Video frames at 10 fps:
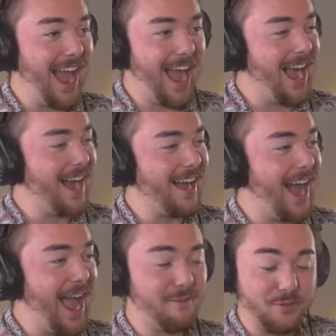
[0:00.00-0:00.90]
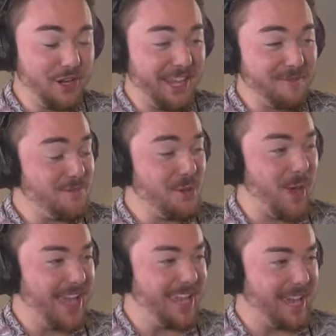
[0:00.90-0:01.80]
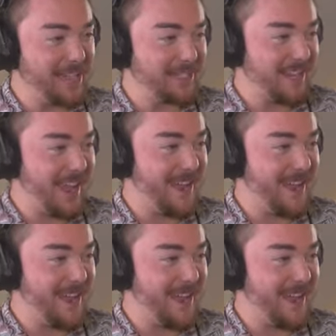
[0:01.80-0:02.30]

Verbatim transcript: You're welcome. I forgive you, I guess.